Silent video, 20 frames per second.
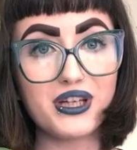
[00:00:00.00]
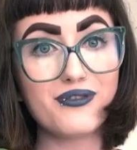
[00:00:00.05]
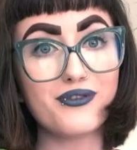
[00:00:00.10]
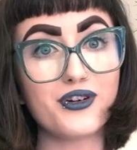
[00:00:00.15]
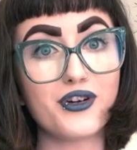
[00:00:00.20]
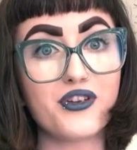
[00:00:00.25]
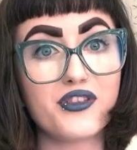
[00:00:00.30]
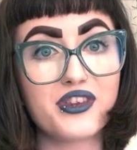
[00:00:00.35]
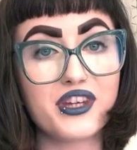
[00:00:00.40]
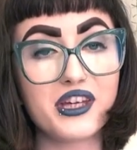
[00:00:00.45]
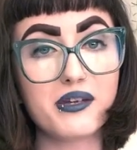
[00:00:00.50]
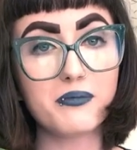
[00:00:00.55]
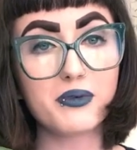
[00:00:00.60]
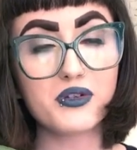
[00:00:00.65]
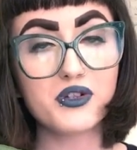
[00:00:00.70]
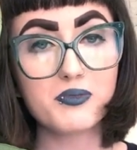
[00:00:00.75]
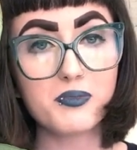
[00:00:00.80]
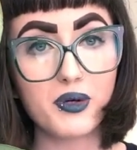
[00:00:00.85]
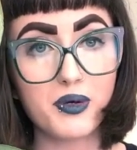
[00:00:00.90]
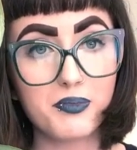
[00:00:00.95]
if not the
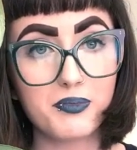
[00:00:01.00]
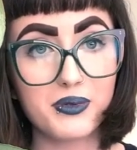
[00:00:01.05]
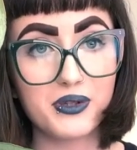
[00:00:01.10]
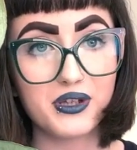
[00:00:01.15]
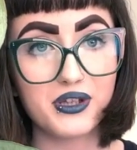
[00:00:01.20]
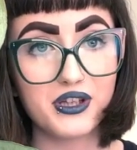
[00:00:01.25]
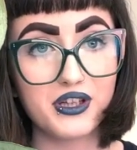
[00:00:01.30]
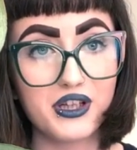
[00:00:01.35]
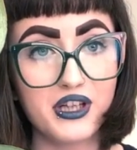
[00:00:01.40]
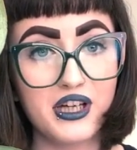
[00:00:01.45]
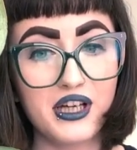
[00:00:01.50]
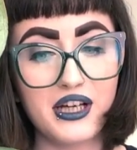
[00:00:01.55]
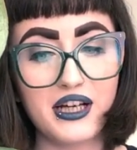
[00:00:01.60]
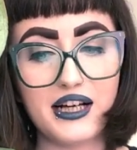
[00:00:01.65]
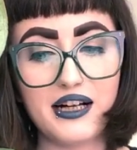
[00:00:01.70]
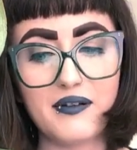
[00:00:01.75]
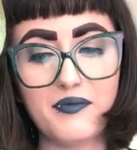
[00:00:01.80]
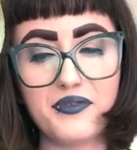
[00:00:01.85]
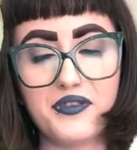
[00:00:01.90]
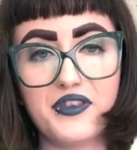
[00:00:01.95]
most popular,
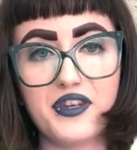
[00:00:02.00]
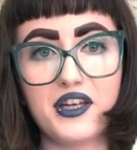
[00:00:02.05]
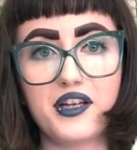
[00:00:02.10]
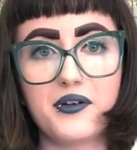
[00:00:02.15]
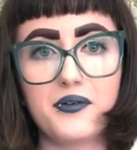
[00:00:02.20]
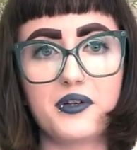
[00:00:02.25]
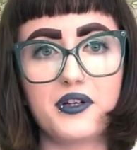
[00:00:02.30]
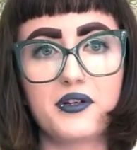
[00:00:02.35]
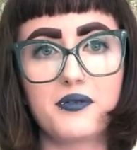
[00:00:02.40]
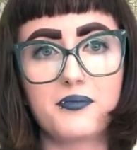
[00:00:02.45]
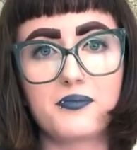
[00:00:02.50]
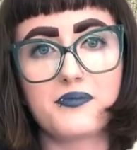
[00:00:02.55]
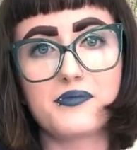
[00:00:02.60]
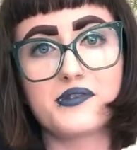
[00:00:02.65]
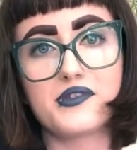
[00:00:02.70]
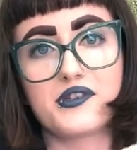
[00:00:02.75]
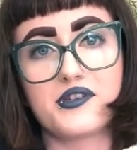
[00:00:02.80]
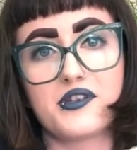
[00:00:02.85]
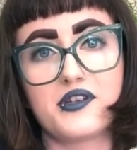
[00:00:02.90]
anthuriums.